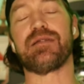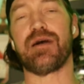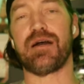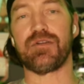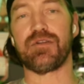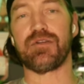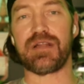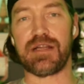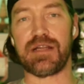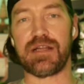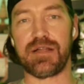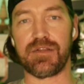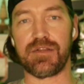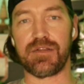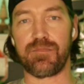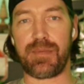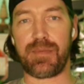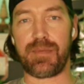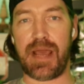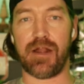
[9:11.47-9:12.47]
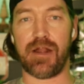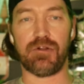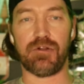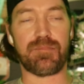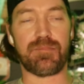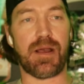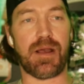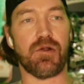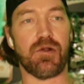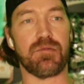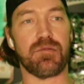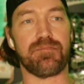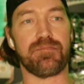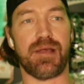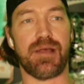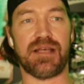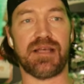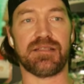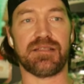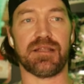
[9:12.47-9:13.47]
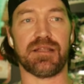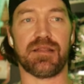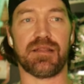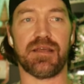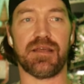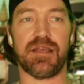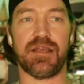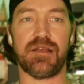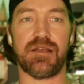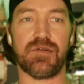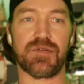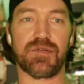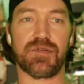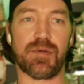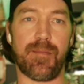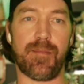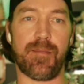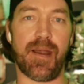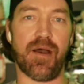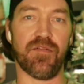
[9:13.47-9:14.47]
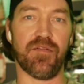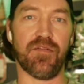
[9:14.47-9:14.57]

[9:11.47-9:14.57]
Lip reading: don't need another battery-powered plastic thing going to my mouth.